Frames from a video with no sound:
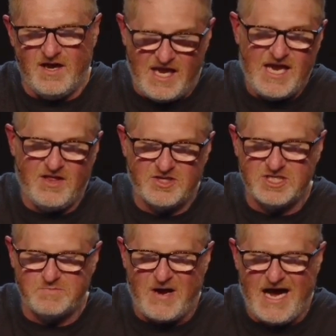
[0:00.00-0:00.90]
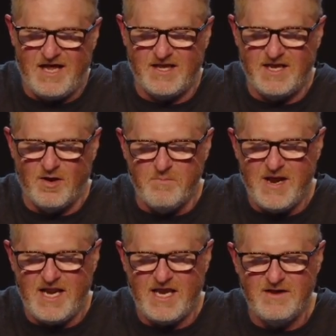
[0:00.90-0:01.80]
English is poly or
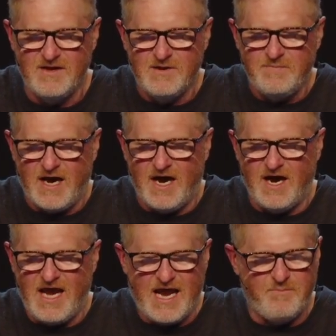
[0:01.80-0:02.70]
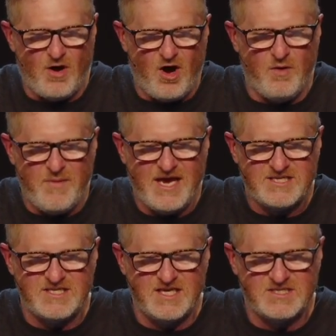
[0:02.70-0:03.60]
many. And Paul
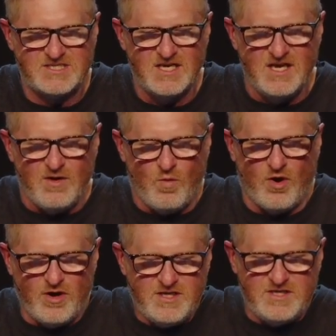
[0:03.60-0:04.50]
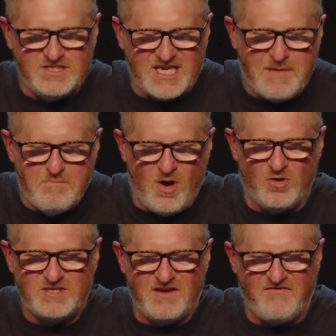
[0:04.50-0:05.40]
makes this word, say,
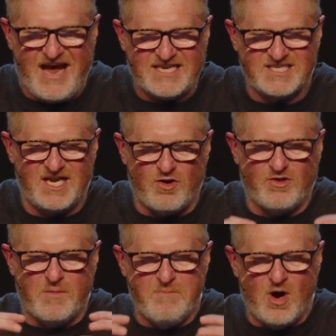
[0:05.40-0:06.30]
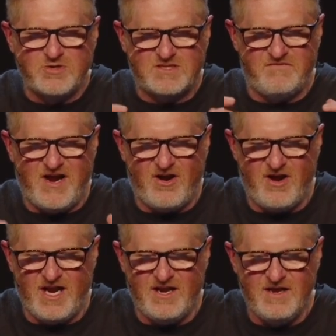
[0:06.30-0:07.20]
multifaceted or the most
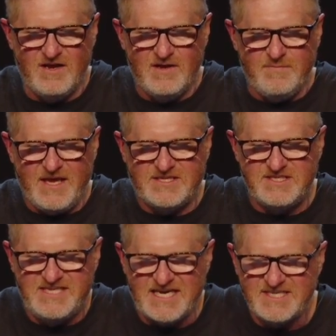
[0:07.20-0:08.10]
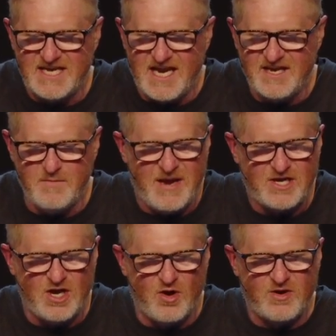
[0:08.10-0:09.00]
varied. It's designated to
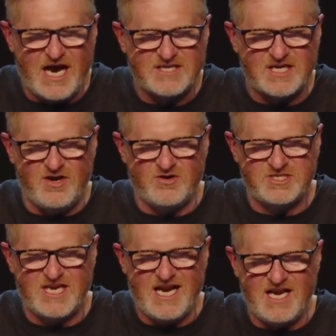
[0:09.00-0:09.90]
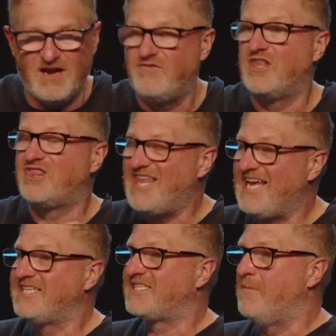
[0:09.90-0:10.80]
make known God's understanding of the
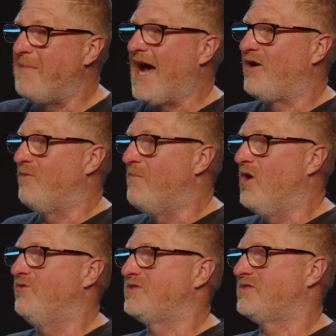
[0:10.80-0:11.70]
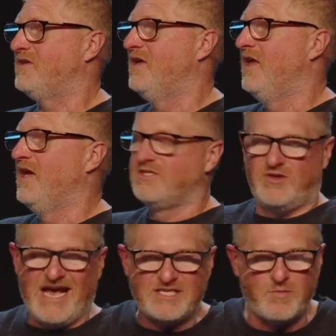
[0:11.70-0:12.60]
things that matter most. So
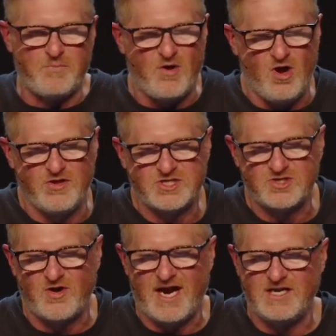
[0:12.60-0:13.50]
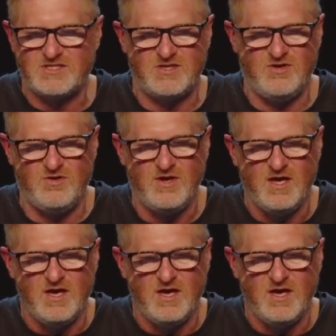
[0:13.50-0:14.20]
that's what Paul is trying to